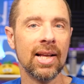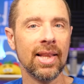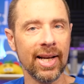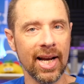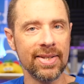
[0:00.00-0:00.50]

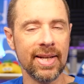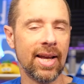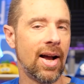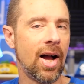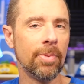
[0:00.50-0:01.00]
Like I
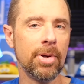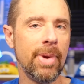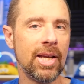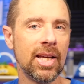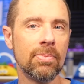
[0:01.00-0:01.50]
said, I'll be
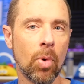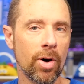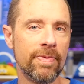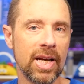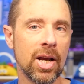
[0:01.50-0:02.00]
making
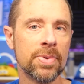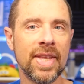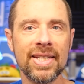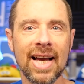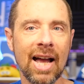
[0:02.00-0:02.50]
more videos
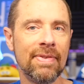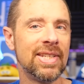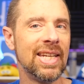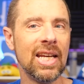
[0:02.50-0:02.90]
that dive into